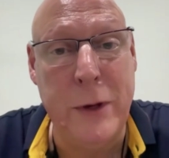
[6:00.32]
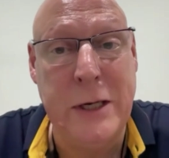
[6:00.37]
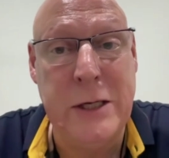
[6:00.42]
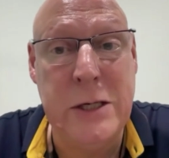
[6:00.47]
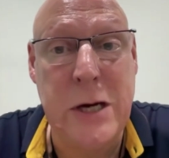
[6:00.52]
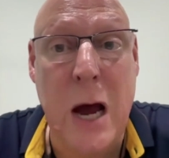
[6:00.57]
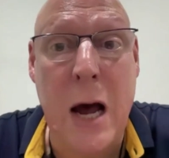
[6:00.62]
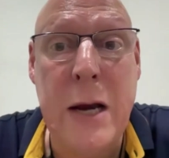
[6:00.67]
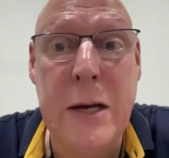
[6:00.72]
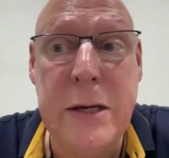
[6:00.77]
thing
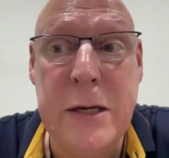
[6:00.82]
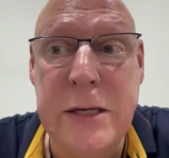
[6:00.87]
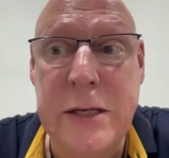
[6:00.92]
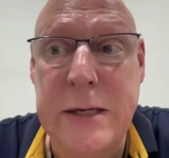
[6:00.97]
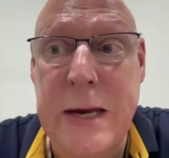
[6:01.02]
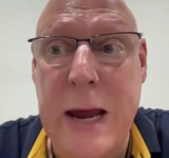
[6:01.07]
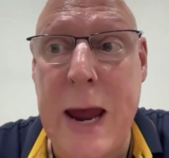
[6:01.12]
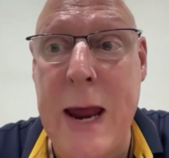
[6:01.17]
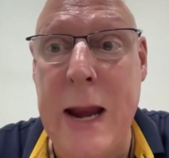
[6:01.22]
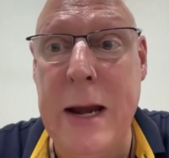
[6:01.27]
to
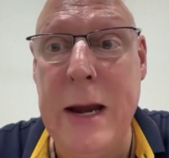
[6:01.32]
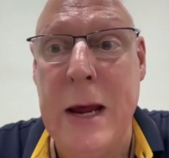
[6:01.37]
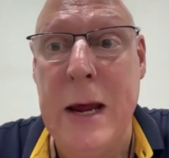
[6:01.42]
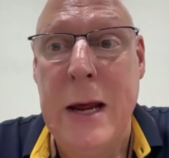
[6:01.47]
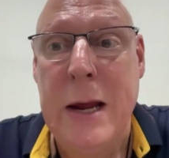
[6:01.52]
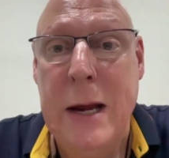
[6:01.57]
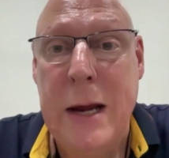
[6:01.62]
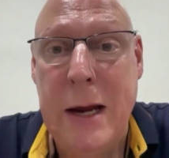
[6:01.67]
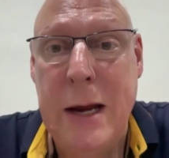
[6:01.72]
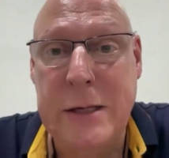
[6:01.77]
understand.
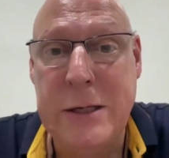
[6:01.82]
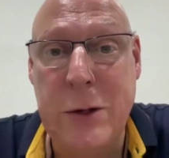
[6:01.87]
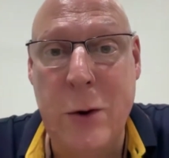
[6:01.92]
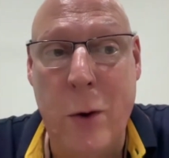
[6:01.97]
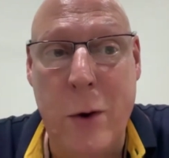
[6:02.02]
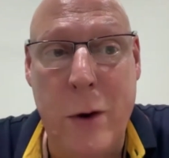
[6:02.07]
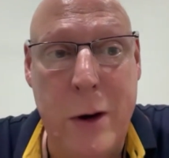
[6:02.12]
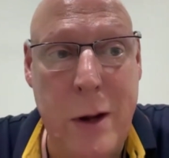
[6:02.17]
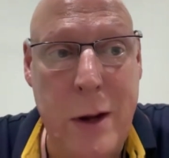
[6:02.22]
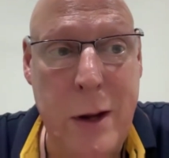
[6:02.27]
It's
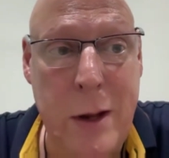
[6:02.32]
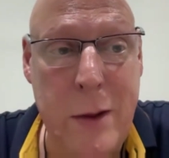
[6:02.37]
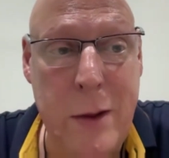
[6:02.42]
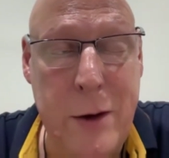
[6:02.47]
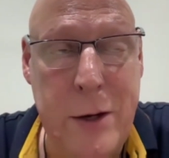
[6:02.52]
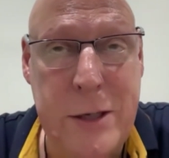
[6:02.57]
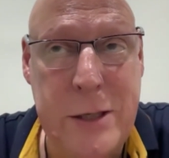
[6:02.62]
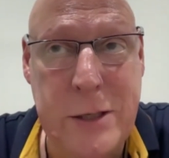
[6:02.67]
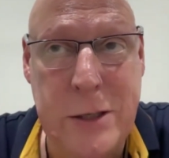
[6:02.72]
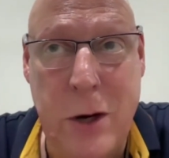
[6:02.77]
not
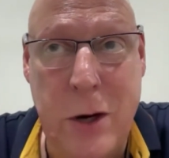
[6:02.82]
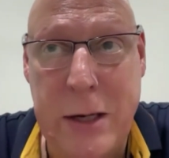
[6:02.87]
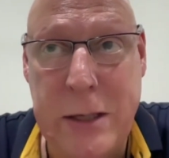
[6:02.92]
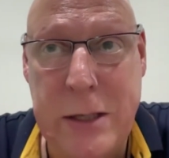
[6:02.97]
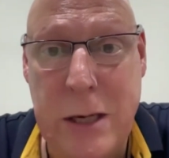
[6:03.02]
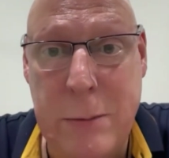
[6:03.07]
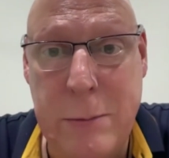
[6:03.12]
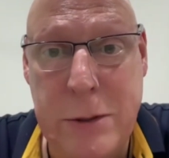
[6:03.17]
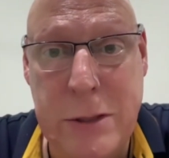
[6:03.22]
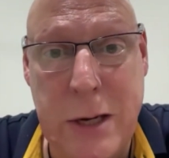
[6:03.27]
the design
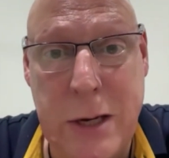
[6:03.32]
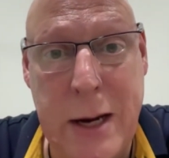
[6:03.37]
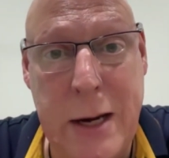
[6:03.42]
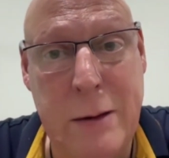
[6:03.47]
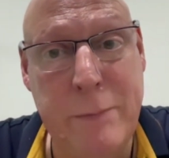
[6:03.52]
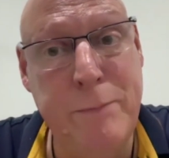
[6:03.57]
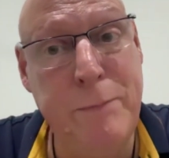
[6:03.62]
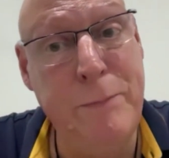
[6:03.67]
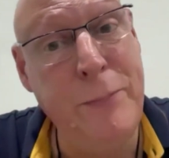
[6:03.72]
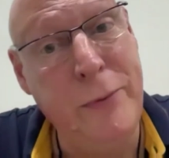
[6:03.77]
team
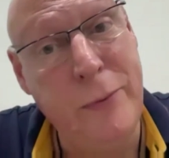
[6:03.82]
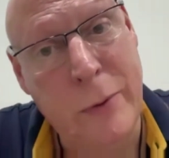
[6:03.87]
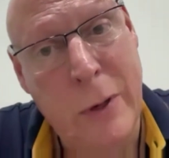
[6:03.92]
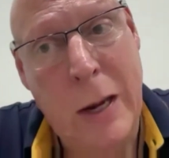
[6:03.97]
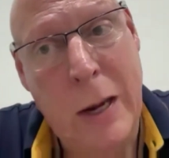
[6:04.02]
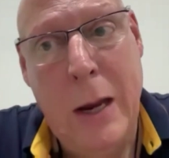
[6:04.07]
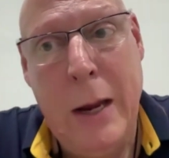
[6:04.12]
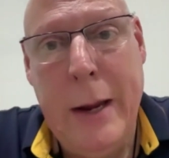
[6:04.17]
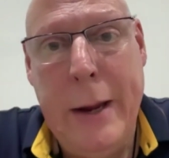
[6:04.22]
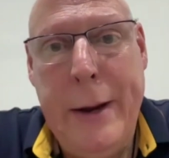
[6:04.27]
saying,
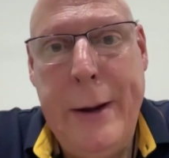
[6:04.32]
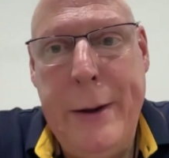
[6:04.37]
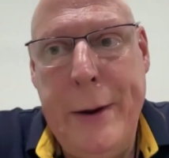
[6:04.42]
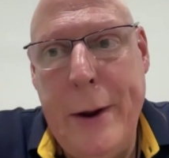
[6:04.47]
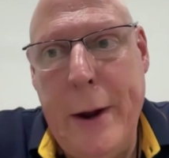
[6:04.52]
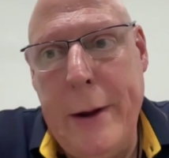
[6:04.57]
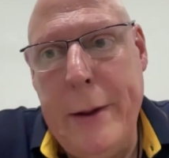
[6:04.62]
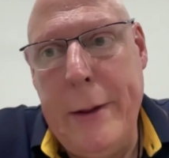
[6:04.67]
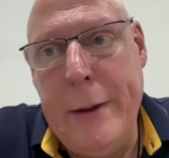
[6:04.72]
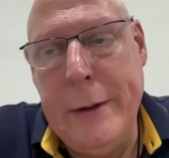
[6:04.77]

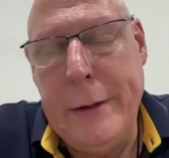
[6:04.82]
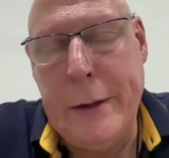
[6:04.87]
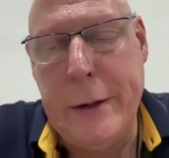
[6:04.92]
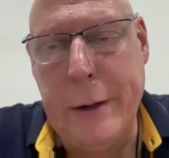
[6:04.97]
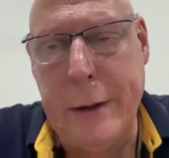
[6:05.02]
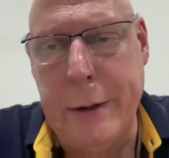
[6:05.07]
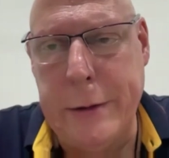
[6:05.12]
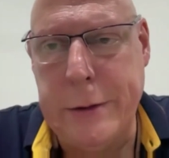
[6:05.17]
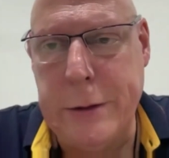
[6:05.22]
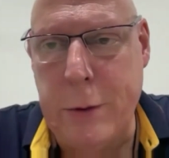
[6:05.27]
no,
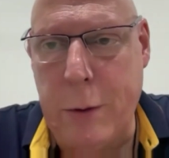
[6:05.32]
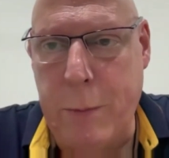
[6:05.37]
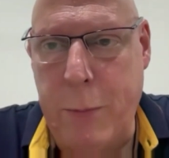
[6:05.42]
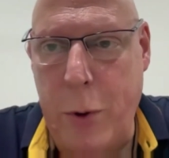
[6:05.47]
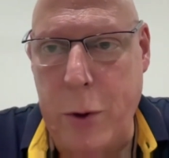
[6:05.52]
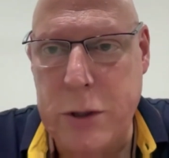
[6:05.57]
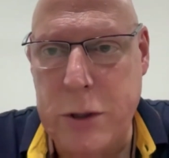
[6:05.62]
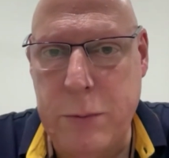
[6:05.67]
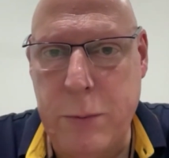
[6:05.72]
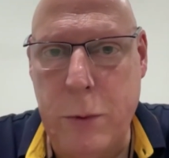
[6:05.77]
it's not
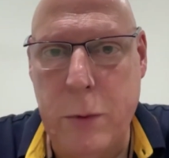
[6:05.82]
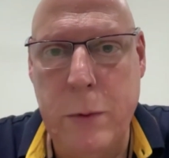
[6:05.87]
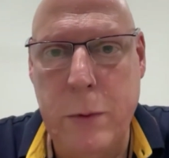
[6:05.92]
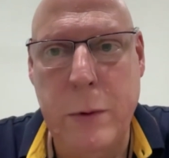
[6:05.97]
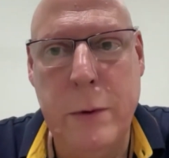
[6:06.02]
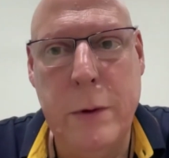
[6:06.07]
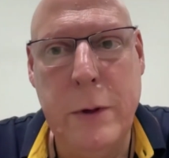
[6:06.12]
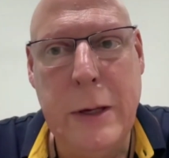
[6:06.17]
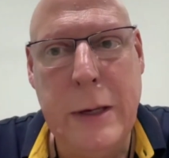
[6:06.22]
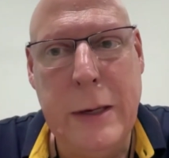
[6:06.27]
possible.
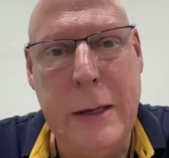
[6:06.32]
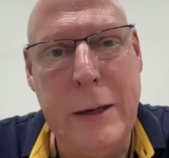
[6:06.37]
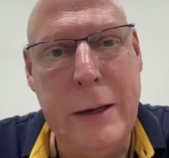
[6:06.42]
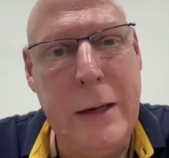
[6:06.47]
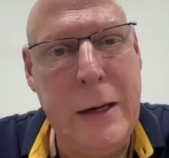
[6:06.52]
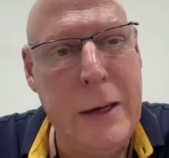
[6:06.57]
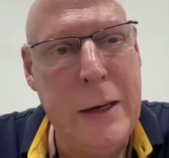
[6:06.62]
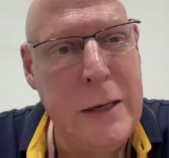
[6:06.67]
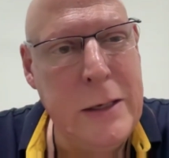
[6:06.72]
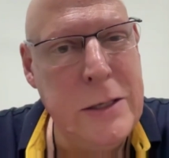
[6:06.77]

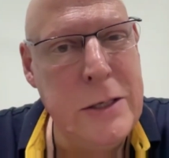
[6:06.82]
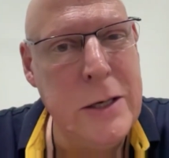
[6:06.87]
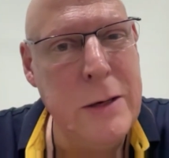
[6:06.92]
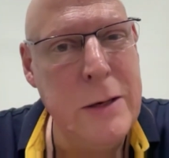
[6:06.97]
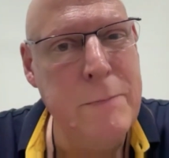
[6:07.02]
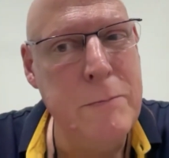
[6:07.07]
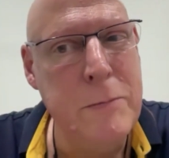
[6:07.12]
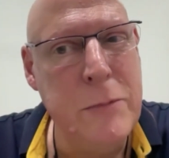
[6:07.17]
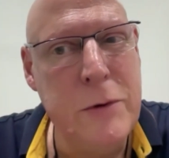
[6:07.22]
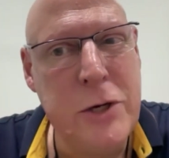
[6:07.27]
You need
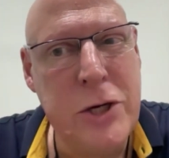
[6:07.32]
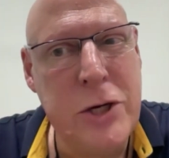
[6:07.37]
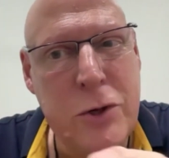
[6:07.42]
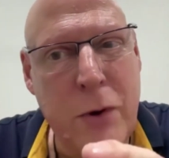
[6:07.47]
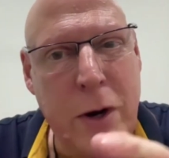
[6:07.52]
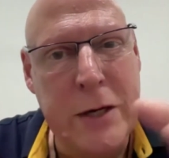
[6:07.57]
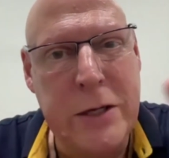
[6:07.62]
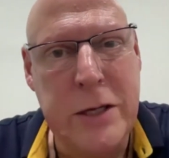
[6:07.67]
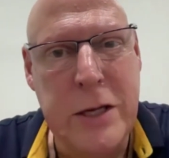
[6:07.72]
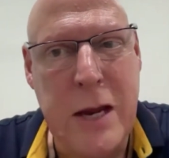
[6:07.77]
to
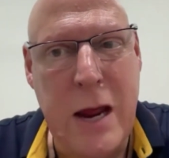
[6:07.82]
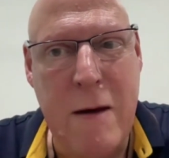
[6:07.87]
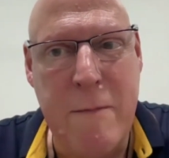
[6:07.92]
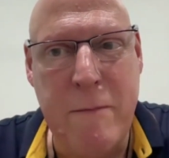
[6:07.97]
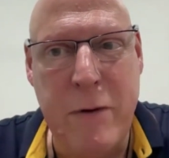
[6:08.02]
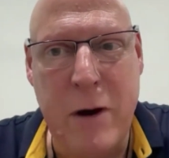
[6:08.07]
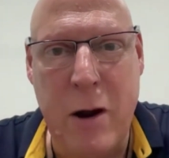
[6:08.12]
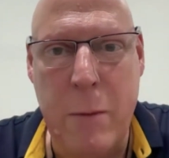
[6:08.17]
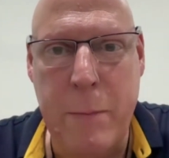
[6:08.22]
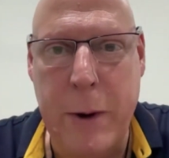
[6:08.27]
stretch the
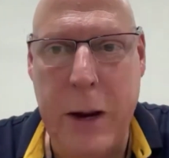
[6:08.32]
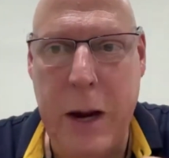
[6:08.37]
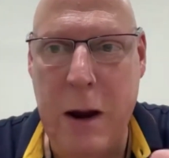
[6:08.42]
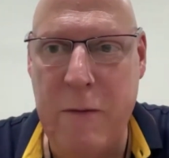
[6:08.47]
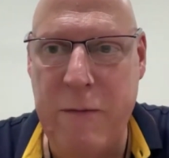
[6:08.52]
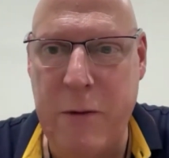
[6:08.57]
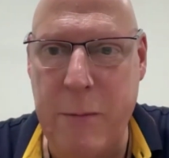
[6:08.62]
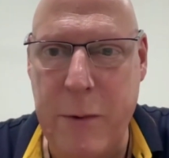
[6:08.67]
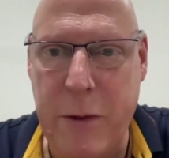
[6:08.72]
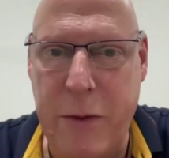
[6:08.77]
envelope
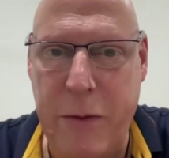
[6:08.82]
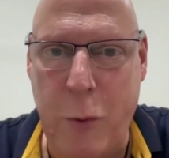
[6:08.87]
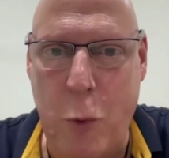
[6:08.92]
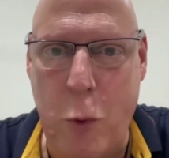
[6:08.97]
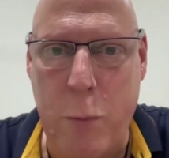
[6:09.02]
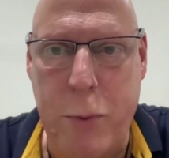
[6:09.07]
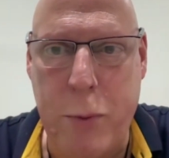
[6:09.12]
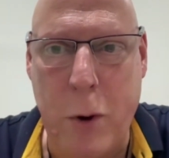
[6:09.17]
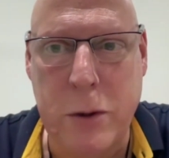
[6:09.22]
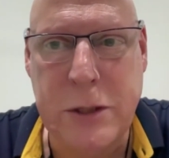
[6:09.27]
here from a
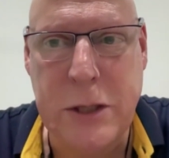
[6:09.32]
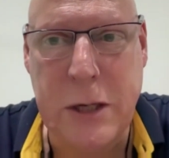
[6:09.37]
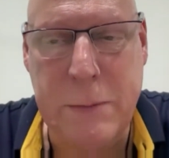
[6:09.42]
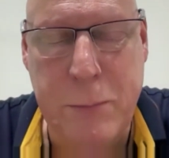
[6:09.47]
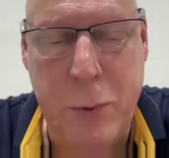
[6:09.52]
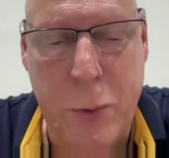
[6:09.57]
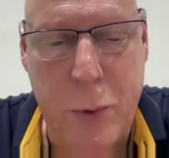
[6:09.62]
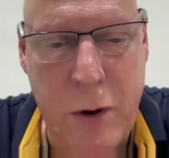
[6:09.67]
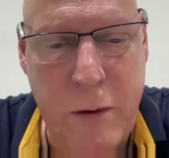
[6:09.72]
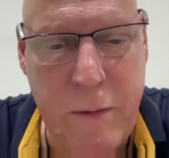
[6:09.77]
thought process
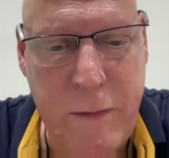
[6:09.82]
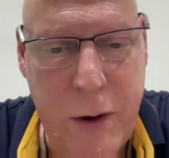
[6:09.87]
point of